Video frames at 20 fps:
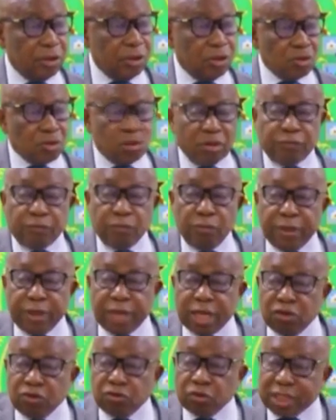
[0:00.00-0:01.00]
So if you
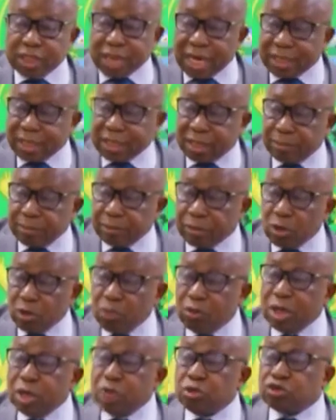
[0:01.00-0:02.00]
begin to charge them
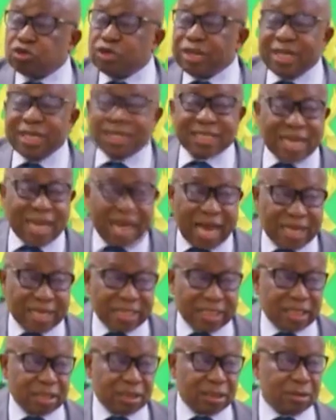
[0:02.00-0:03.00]
when you shouldn't
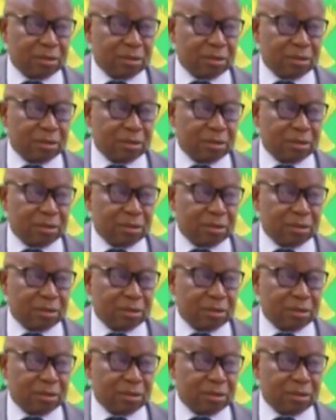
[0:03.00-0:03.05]
charge,